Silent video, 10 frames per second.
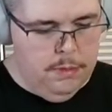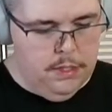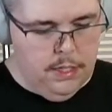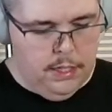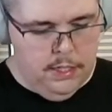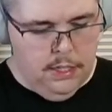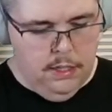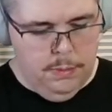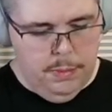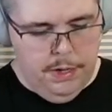Stick these a
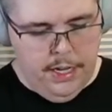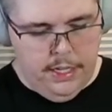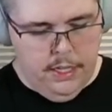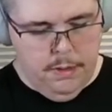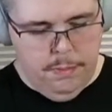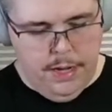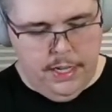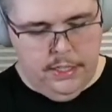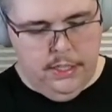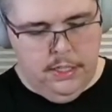little bit back in their
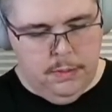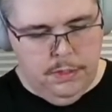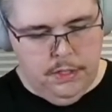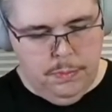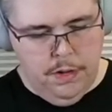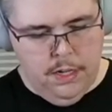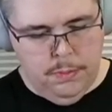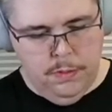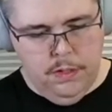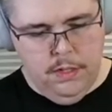packaging as much as
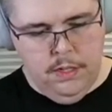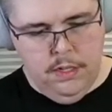possible.